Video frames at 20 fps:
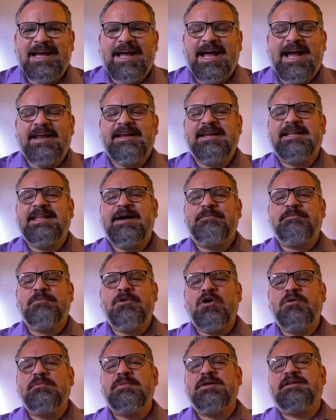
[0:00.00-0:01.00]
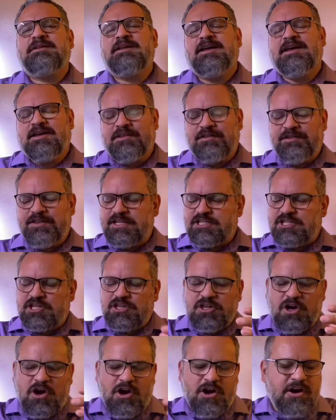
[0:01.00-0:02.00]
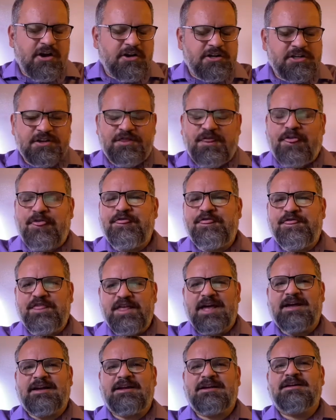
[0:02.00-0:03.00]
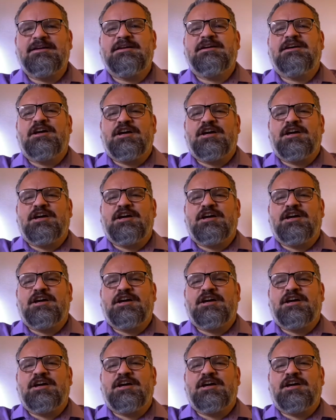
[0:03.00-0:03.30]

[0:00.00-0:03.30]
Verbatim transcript: And in that moment, this large, thick